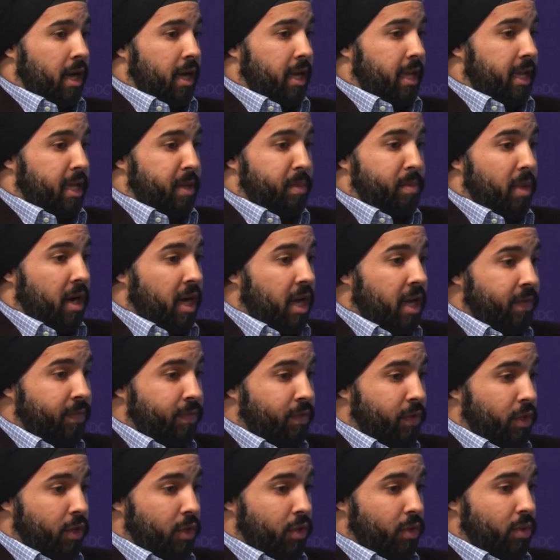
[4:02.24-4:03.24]
In my
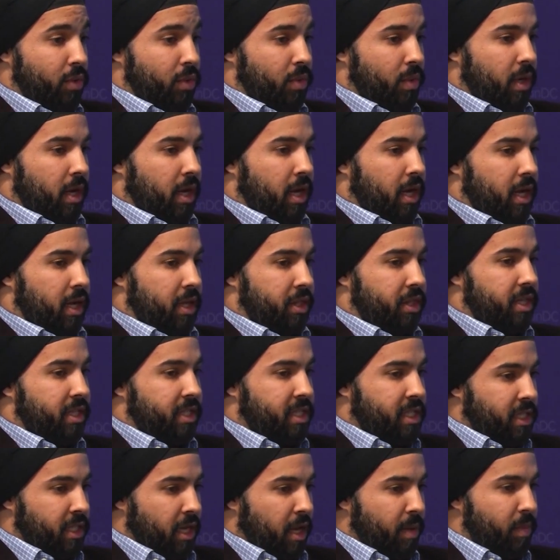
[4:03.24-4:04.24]
view, the
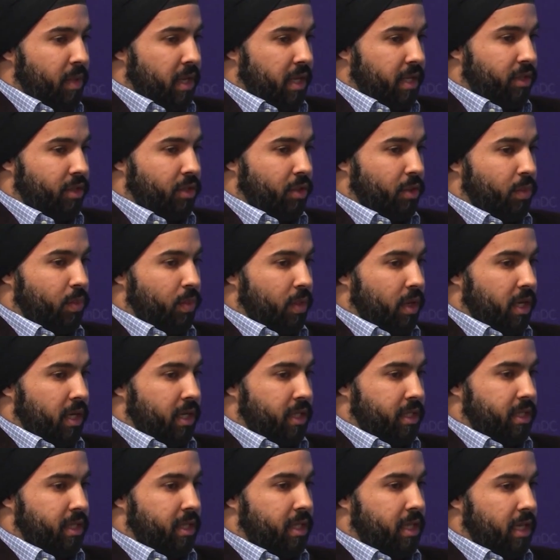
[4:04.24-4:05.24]
summit
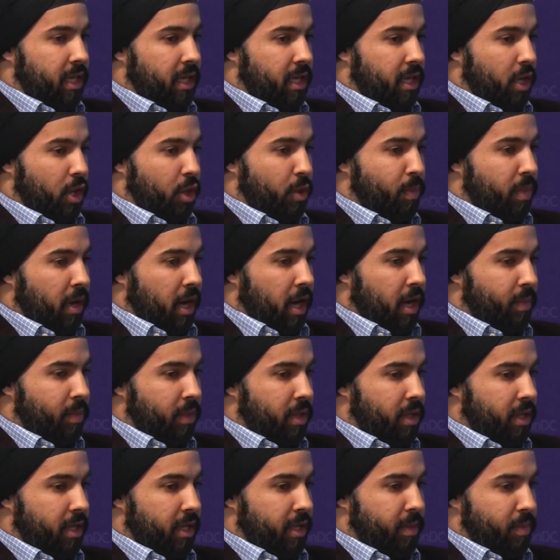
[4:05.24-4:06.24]
was the
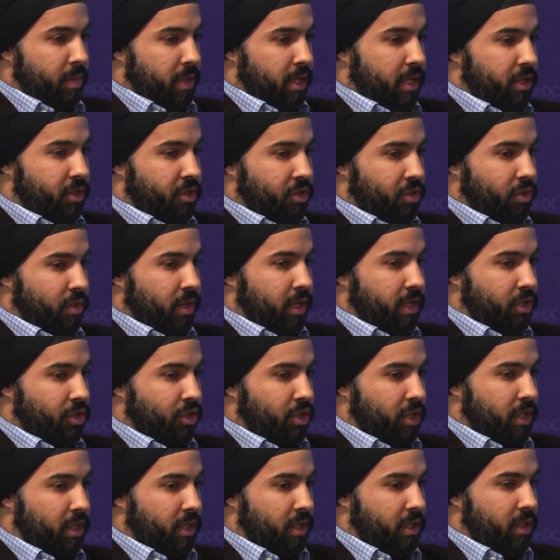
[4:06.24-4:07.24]
Obama
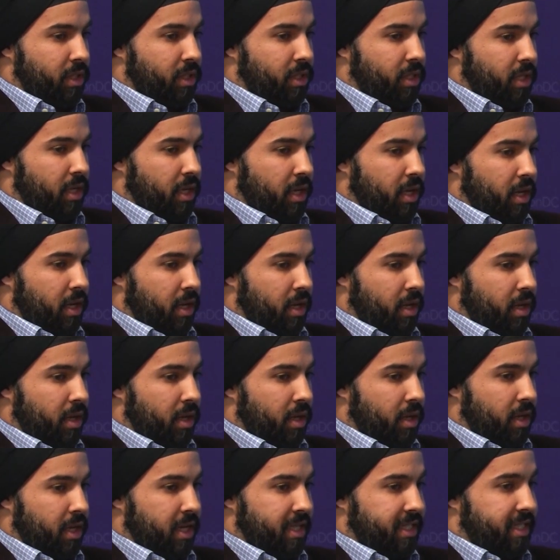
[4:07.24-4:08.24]
administration's
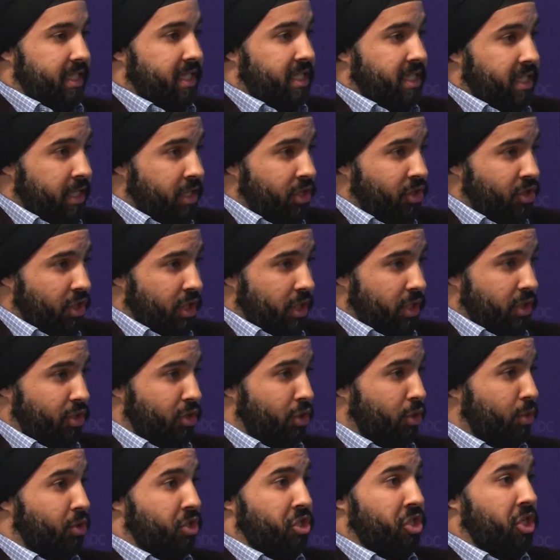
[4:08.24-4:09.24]
decision
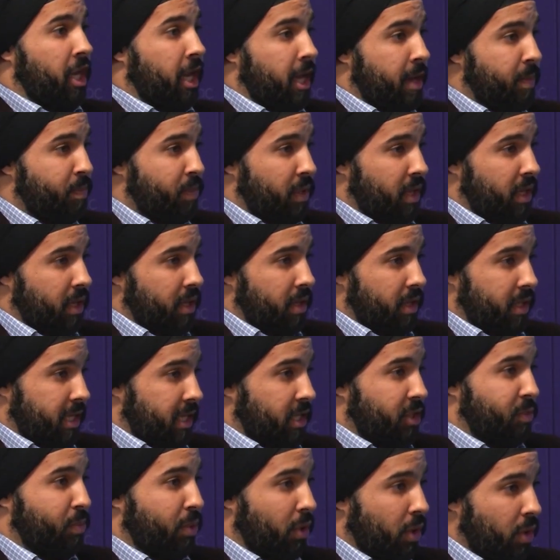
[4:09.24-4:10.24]
to champion
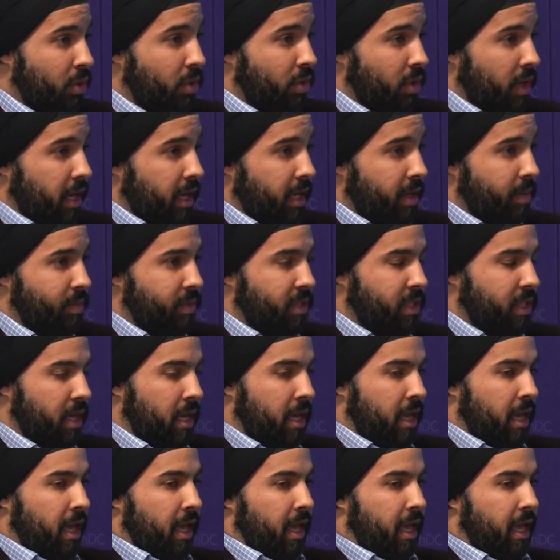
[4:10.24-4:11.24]
these programs.
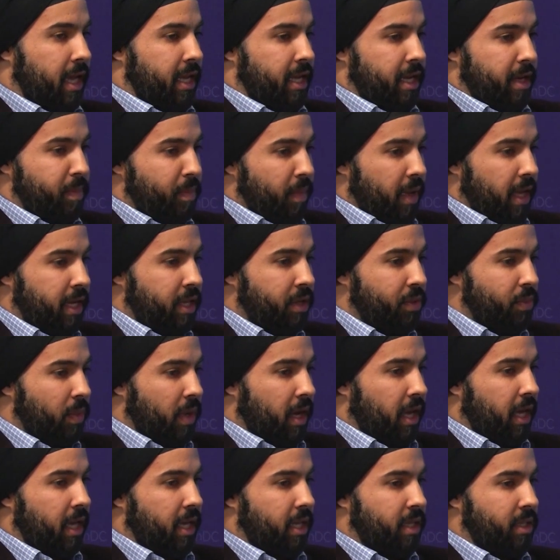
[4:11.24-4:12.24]
And in many
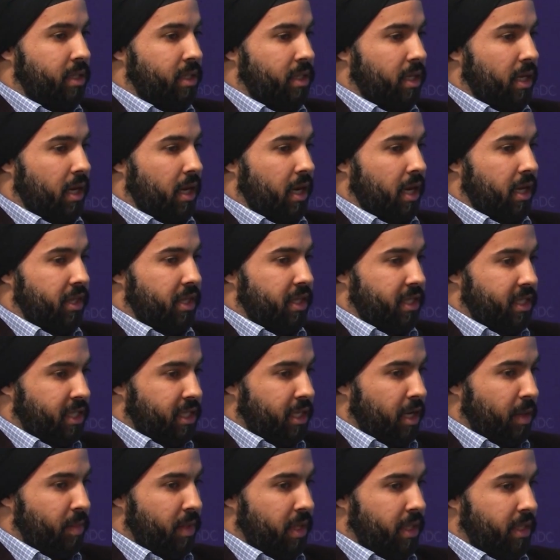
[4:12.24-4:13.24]
ways, the
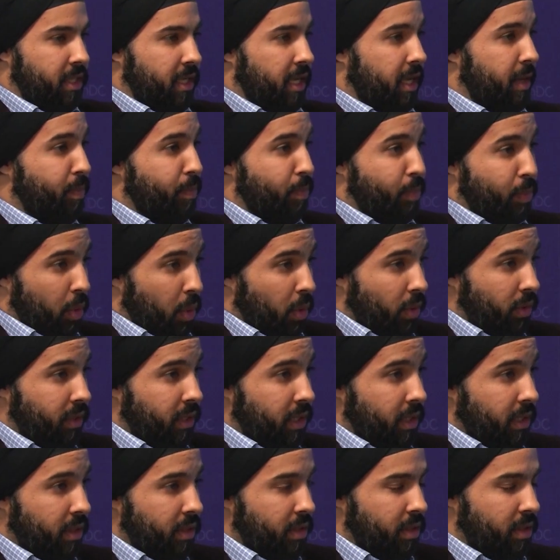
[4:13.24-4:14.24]
summit
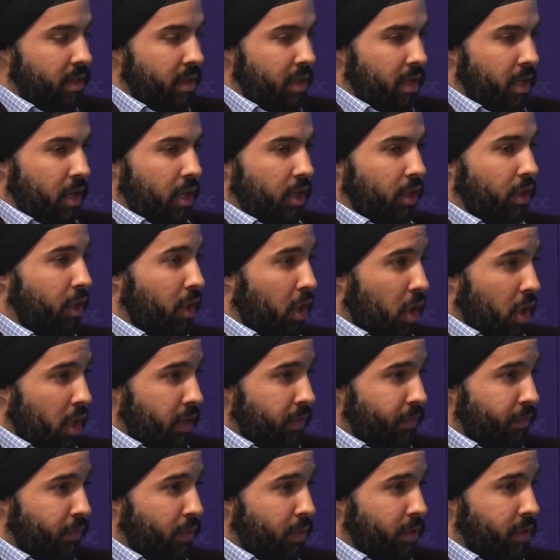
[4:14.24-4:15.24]
emboldened law
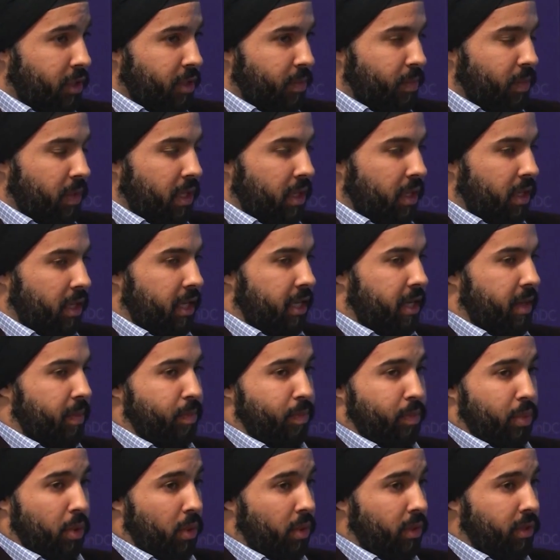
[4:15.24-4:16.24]
enforcement, it
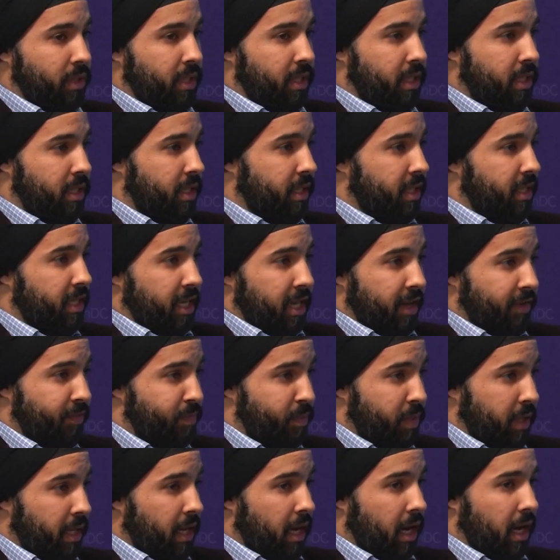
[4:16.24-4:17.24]
emboldened the
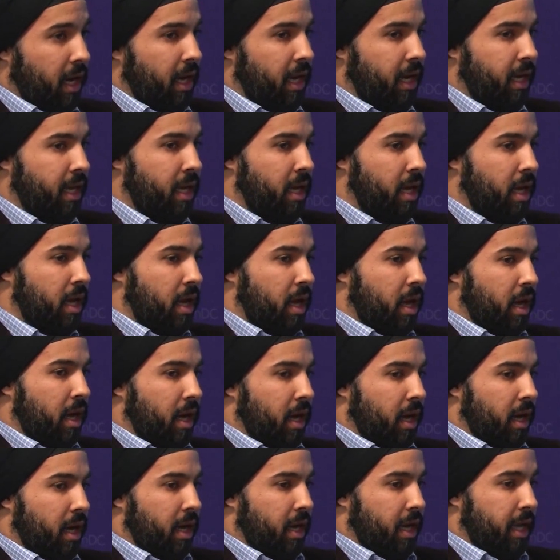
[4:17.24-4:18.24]
FBI,
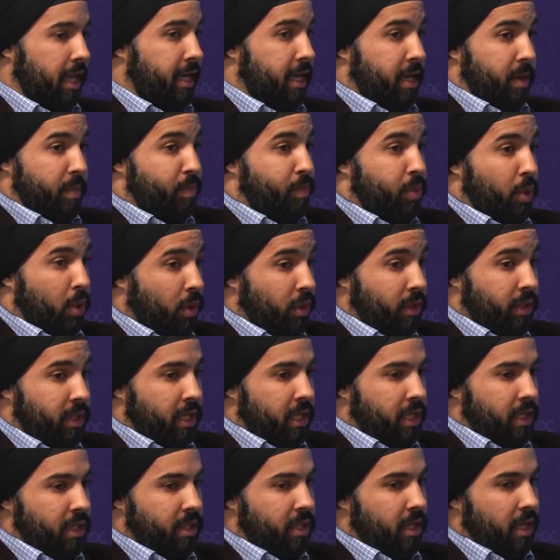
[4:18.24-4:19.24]
and it
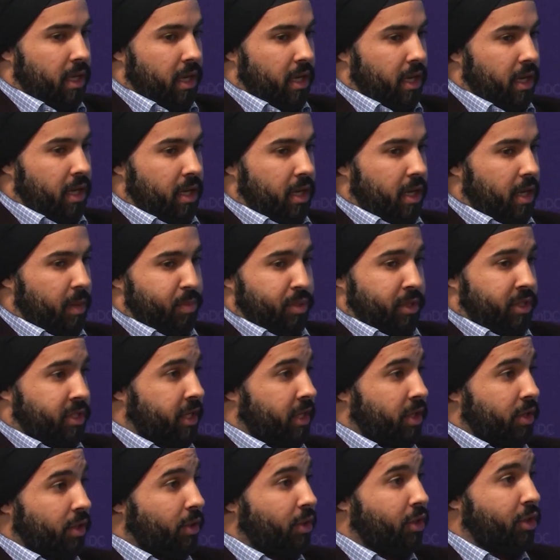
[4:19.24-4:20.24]
emboldened
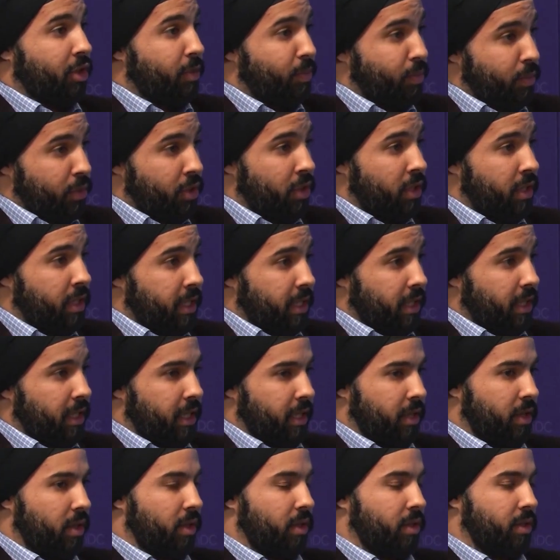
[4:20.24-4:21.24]
particular community
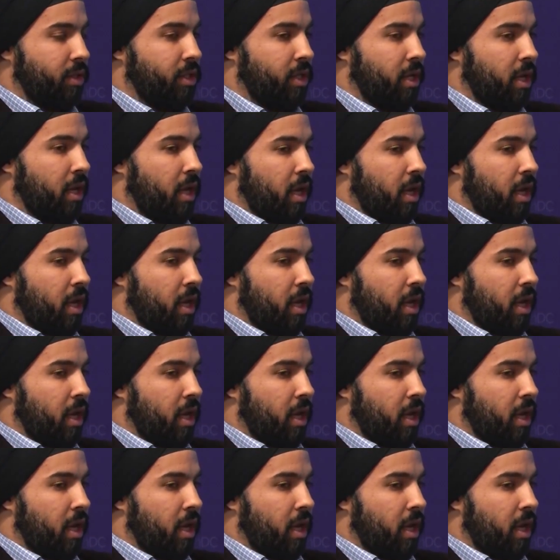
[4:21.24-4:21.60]
leaders